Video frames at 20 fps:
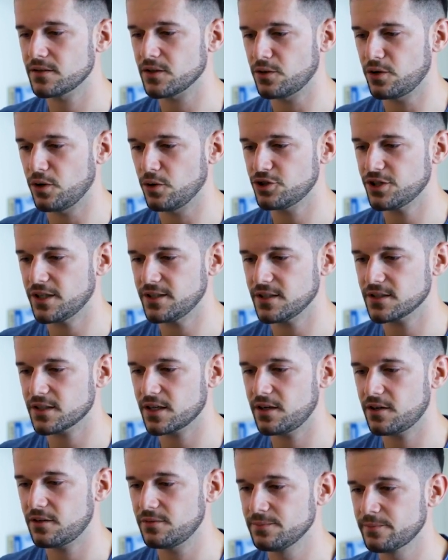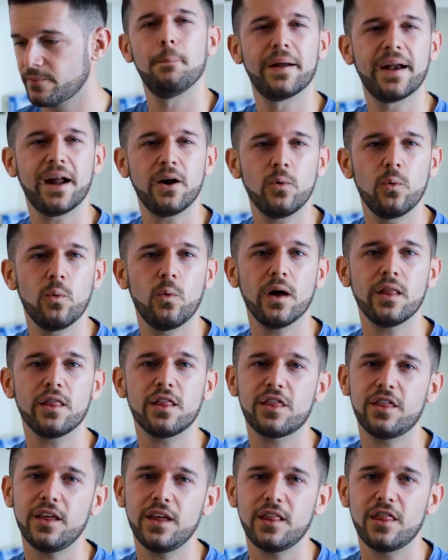So no changes here. But now
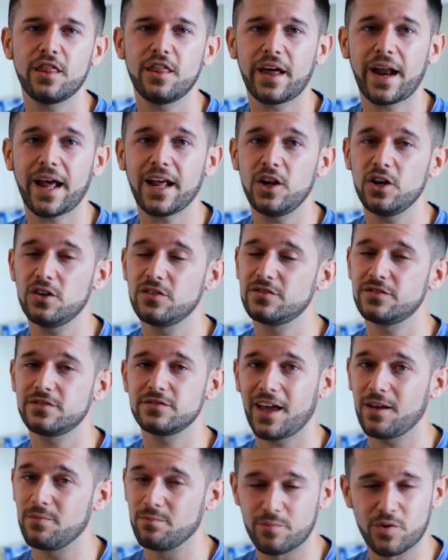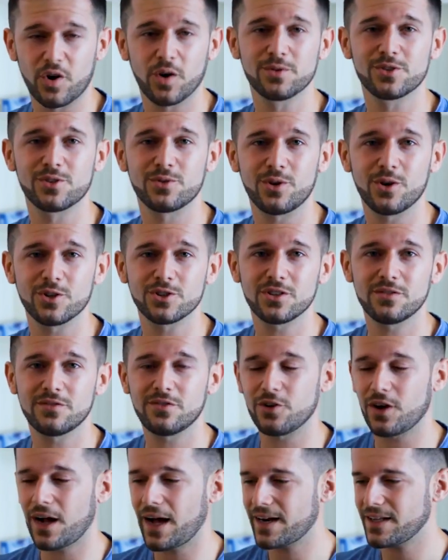one thing that I love and props to Notion
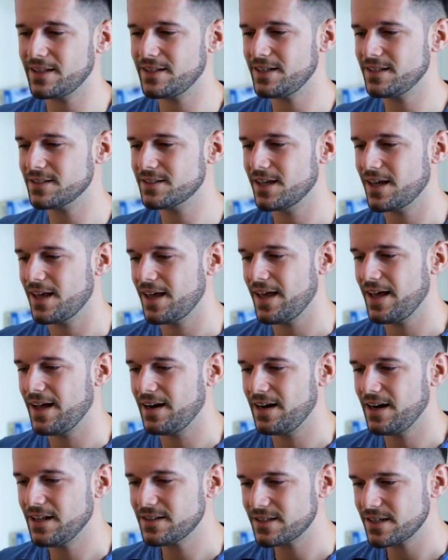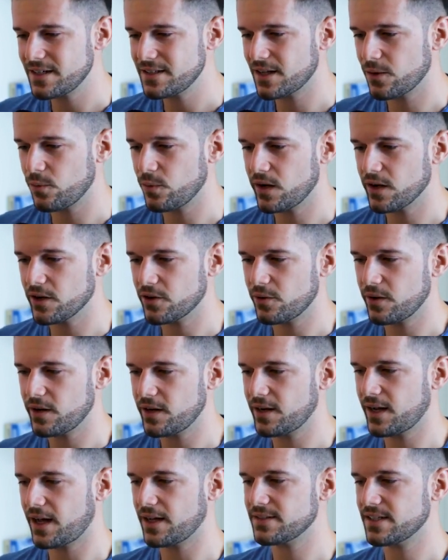for adding this, let's say that we are
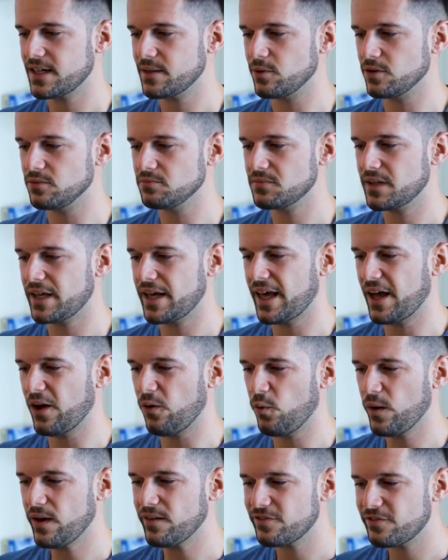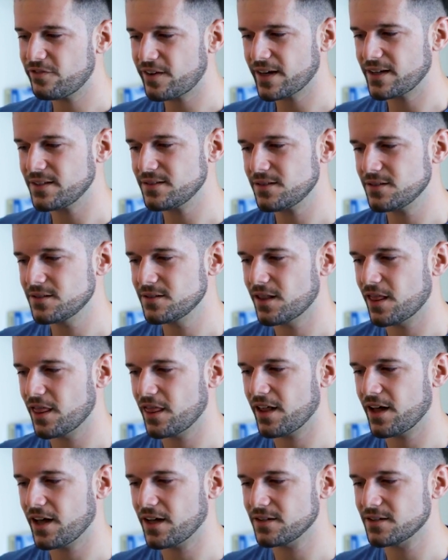creating a table and we find
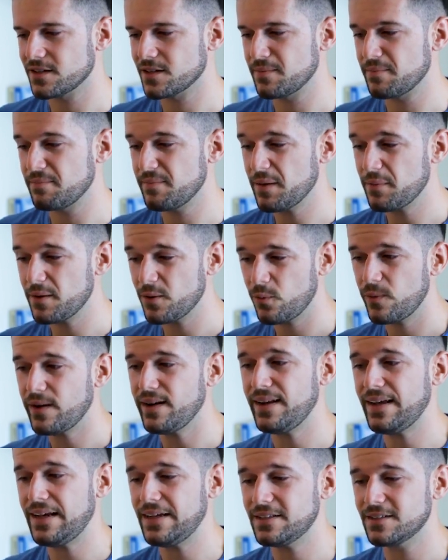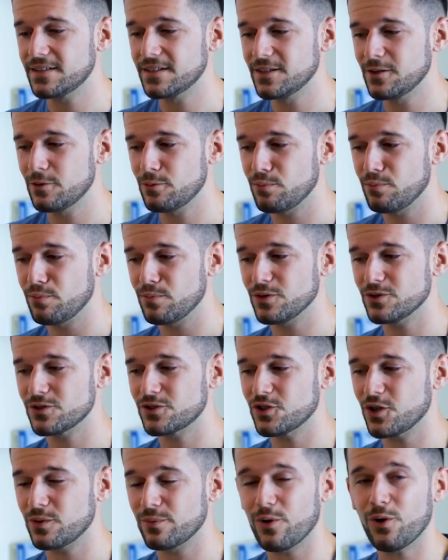that maybe we need
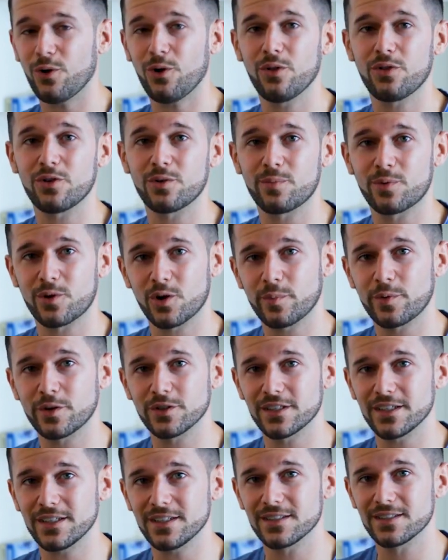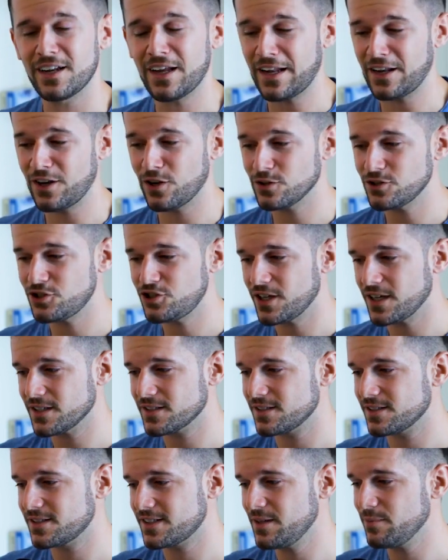some other properties and not
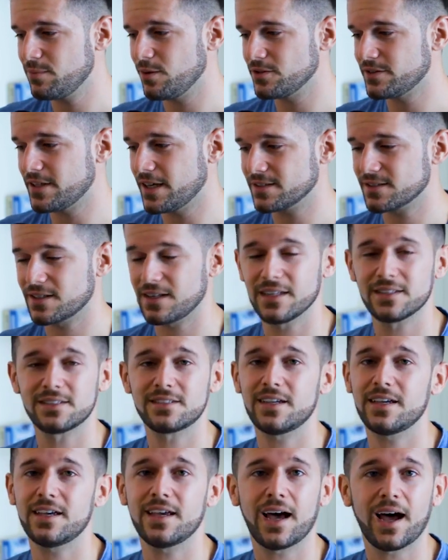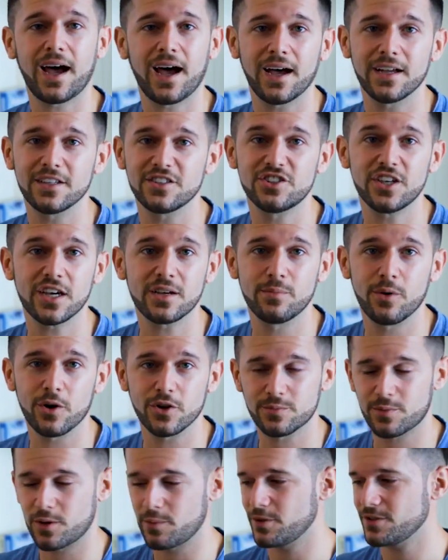just simple text, let's say a
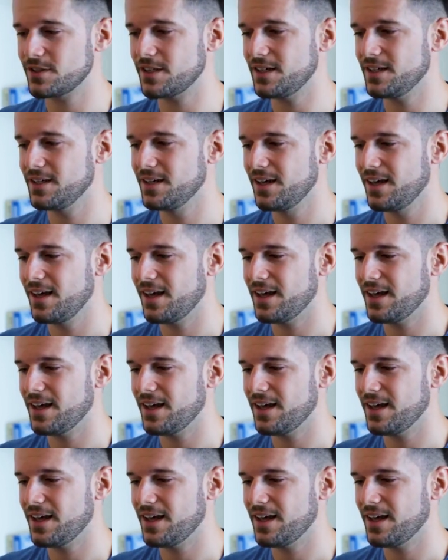checkbox property.